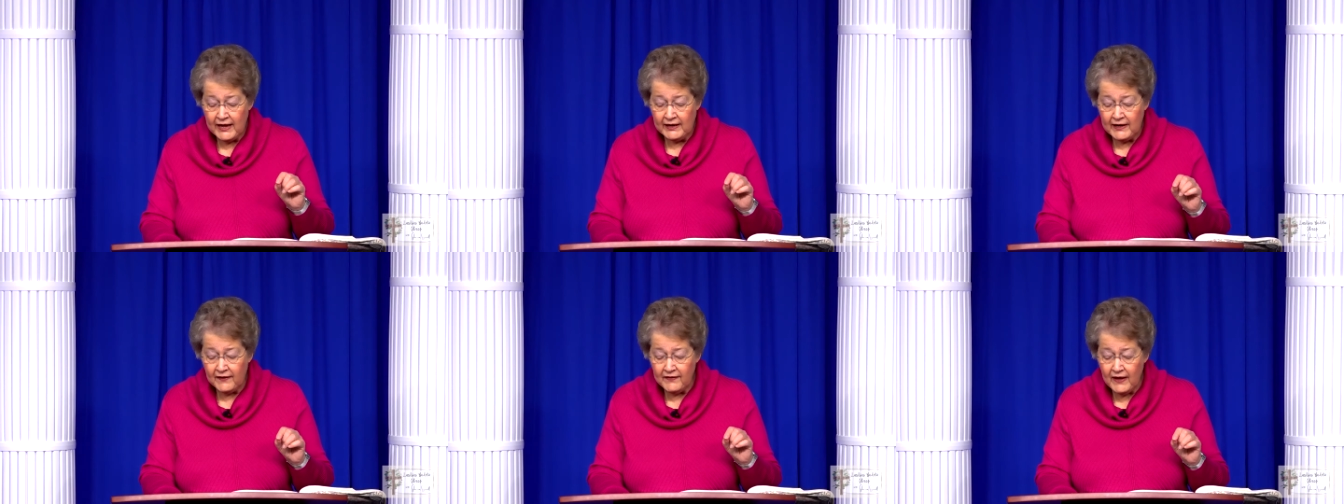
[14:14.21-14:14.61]

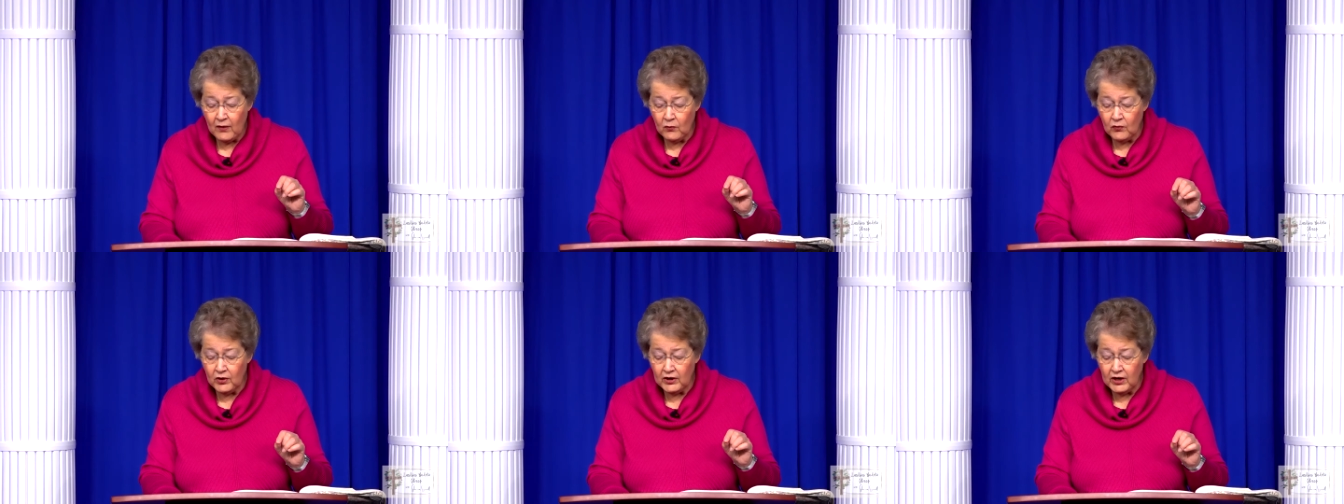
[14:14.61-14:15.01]
Now, that
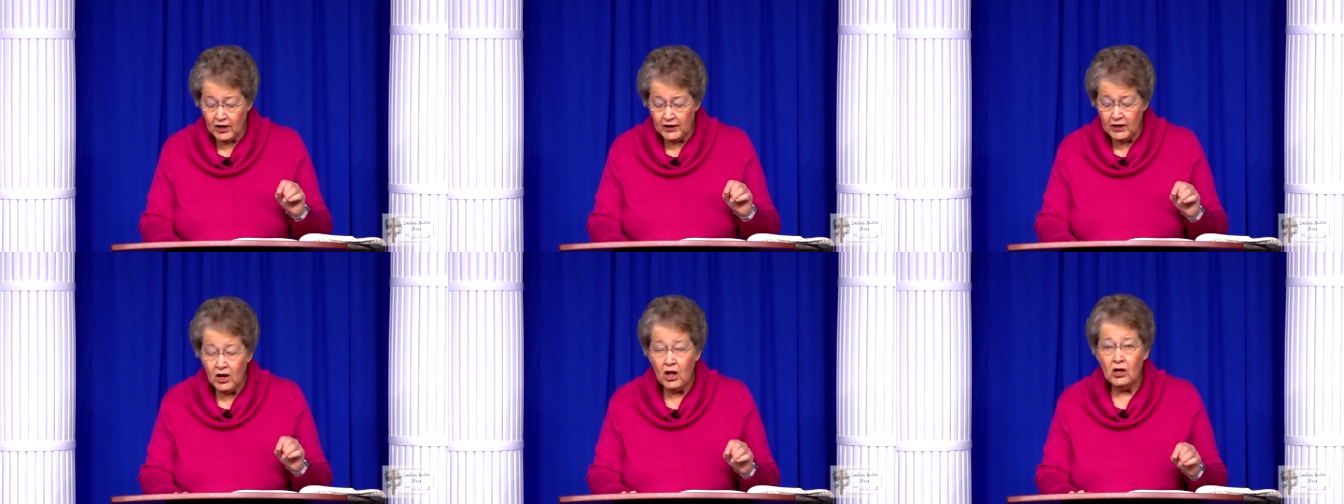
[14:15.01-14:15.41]
word
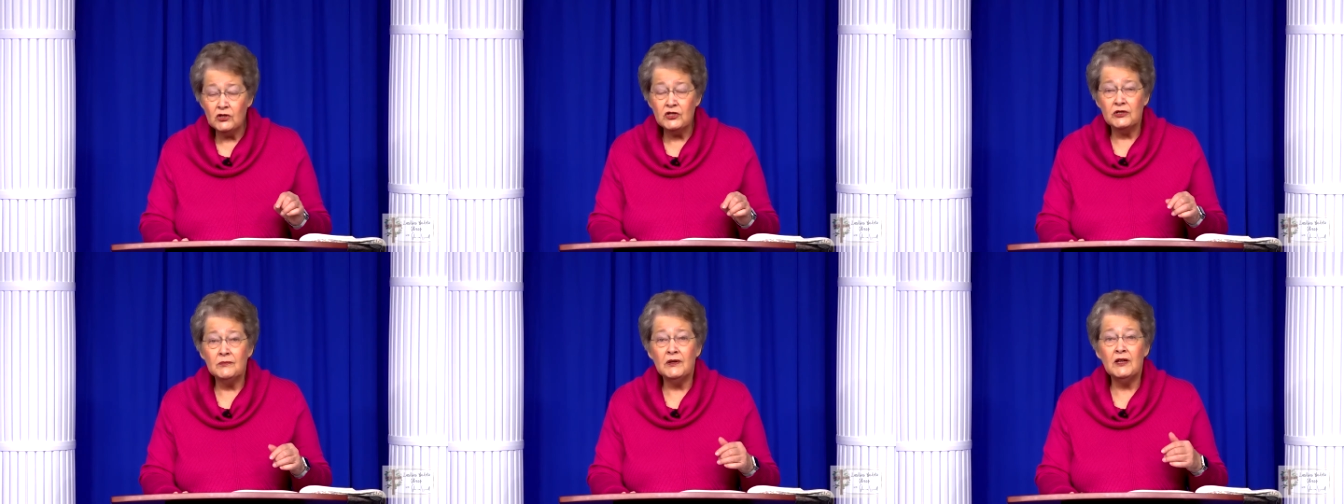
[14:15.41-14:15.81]

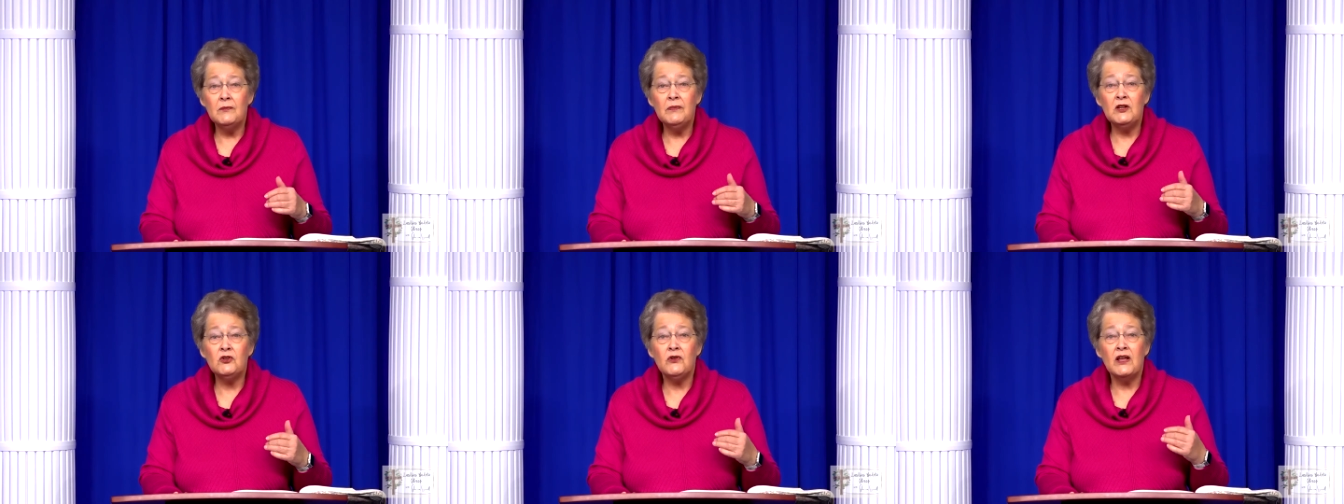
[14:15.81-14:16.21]
unwholesome could
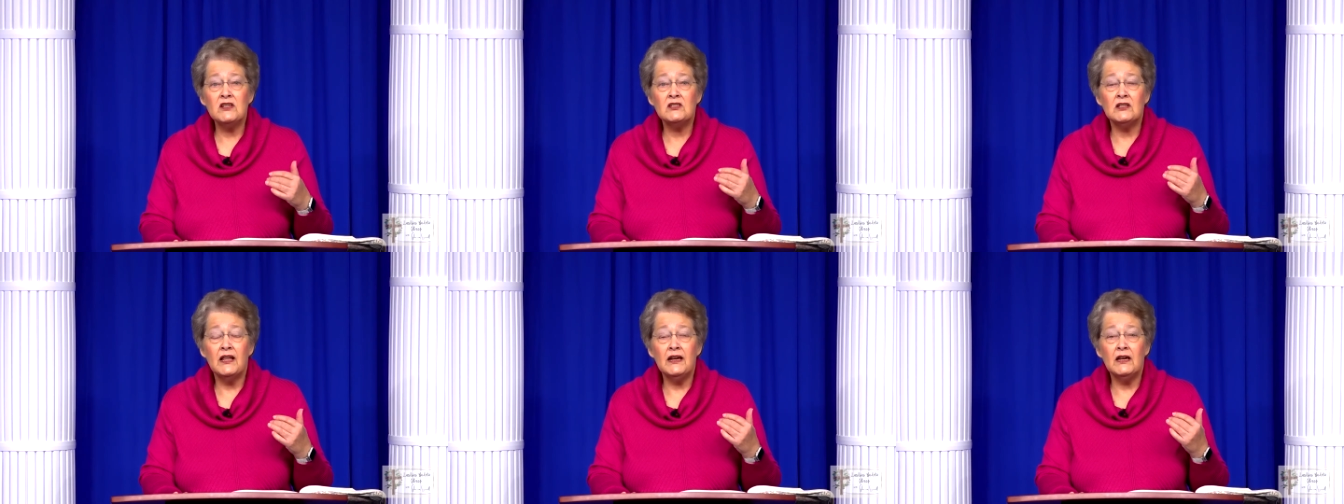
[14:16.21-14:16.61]
be
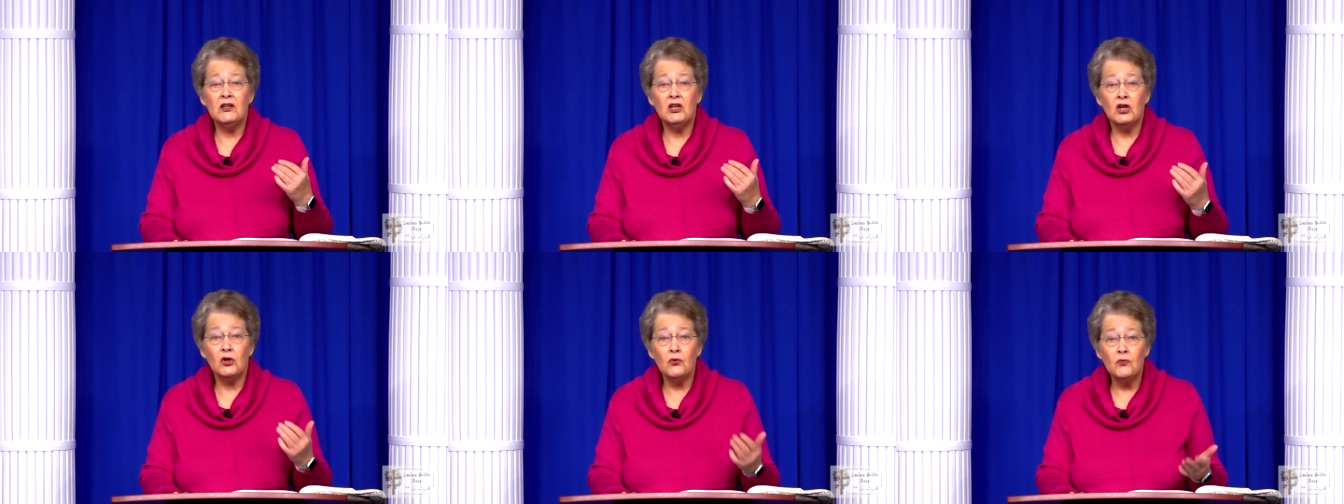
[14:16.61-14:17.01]

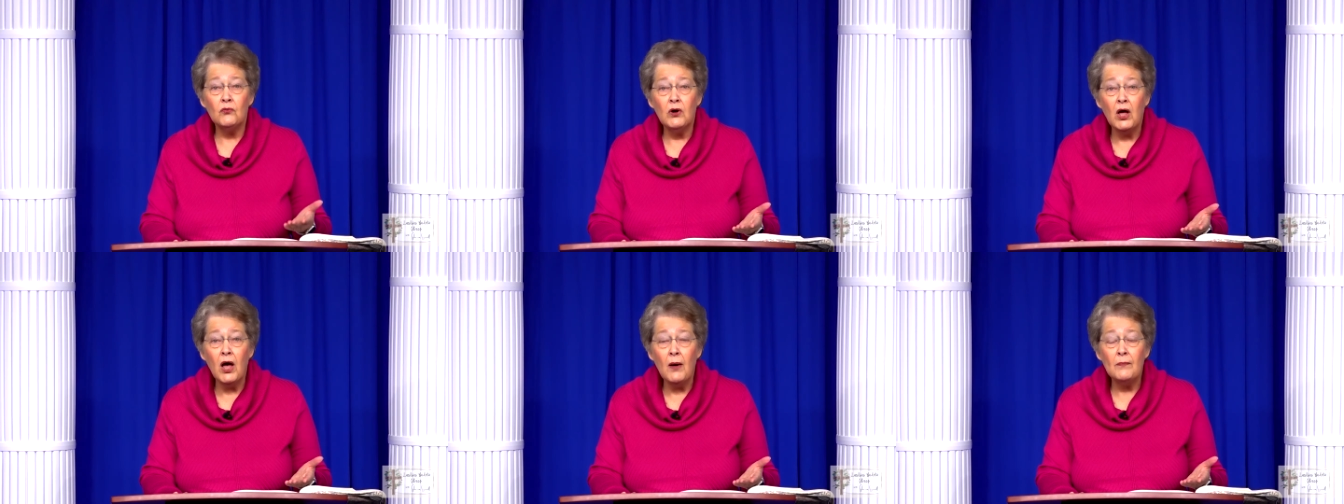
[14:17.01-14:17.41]
translated
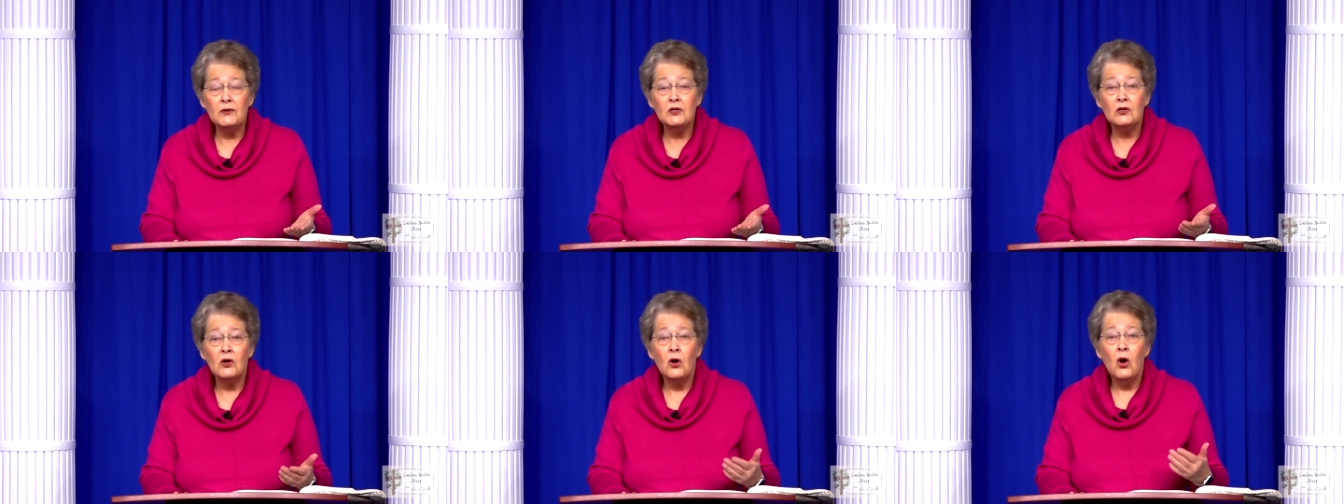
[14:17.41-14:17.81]
corrupt